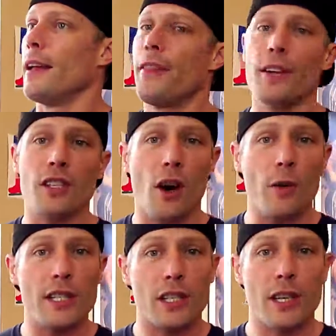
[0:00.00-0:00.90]
There's
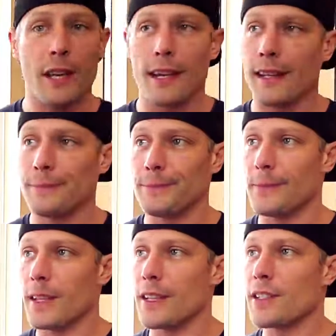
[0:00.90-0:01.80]
always
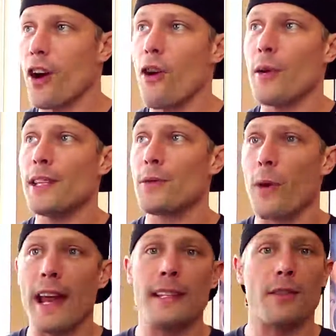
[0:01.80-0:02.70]

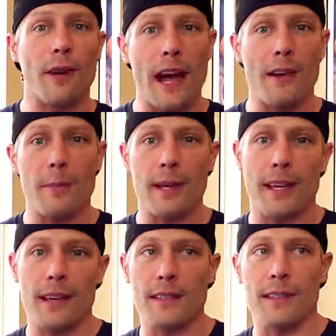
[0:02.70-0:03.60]
ways around it
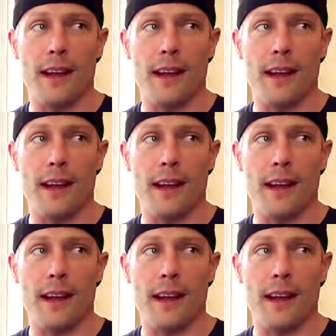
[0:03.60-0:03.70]
because